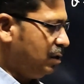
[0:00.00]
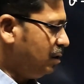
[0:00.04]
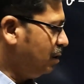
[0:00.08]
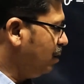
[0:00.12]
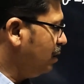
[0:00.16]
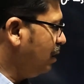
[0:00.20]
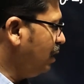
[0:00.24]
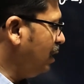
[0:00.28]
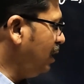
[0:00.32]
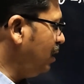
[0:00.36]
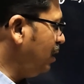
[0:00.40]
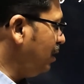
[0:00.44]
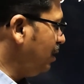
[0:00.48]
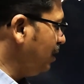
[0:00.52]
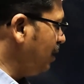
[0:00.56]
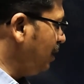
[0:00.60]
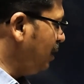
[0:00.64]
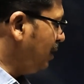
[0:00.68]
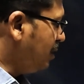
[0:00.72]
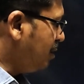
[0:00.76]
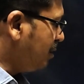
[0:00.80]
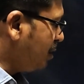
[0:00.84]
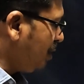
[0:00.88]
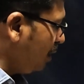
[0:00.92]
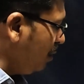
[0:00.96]
That
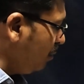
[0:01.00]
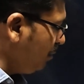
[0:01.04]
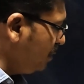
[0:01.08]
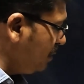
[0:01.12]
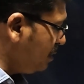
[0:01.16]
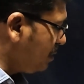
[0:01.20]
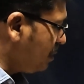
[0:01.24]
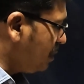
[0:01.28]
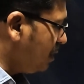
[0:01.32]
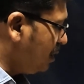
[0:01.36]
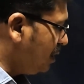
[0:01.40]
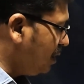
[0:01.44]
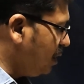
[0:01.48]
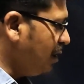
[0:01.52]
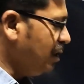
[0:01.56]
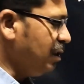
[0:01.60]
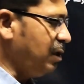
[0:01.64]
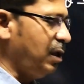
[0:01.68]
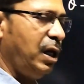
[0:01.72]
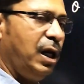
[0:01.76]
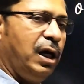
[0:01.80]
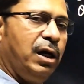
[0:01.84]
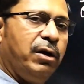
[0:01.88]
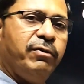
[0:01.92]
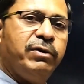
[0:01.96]
itself is written in the
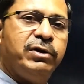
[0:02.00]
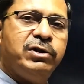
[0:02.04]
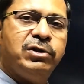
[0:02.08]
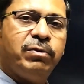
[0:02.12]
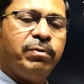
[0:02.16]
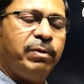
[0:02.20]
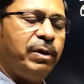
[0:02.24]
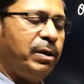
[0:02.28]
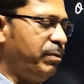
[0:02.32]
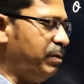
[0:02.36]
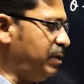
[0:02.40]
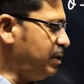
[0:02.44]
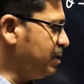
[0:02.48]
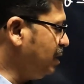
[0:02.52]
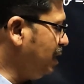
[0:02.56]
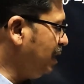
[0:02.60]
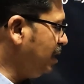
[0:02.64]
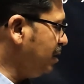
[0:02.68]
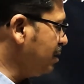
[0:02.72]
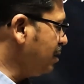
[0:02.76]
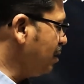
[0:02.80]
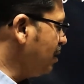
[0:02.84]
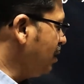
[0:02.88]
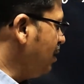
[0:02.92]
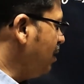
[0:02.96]
language of limits
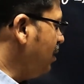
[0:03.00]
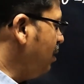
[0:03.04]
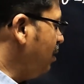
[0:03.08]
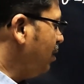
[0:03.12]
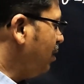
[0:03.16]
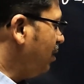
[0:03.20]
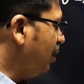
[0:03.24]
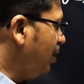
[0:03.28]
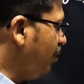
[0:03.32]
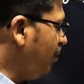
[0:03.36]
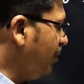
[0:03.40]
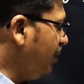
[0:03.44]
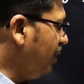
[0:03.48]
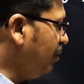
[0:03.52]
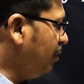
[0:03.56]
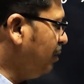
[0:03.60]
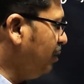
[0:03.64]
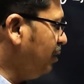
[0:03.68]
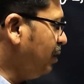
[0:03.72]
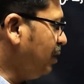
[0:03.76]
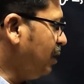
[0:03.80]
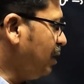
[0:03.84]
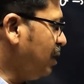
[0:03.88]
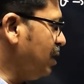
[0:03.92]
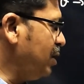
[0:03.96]
as limit
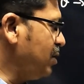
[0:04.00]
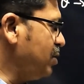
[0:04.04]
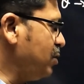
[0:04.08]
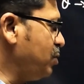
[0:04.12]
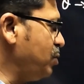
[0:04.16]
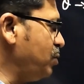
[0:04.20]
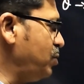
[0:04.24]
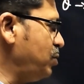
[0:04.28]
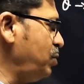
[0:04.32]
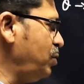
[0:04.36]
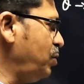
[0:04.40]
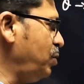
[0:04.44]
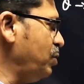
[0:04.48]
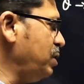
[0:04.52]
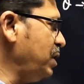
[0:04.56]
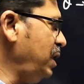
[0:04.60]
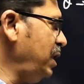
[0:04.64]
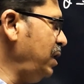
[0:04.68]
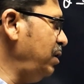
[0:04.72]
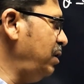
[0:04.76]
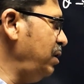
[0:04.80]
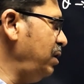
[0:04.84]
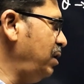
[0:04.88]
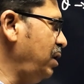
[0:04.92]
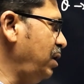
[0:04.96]
theta tends to 0
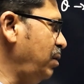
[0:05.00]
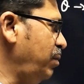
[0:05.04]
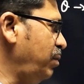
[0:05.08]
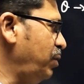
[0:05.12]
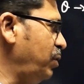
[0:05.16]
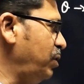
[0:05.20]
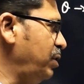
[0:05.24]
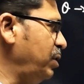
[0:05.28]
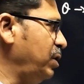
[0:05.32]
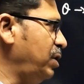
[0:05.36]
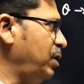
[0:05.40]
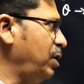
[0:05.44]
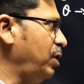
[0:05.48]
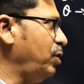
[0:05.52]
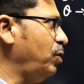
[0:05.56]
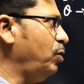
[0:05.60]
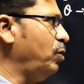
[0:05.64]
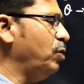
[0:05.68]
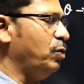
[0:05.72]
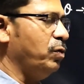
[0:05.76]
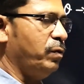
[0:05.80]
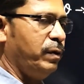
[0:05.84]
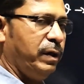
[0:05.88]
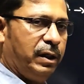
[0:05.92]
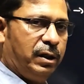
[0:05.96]
sin theta upon theta equal
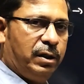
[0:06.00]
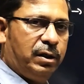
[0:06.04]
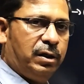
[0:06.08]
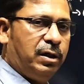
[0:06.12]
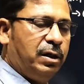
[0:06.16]
to 1.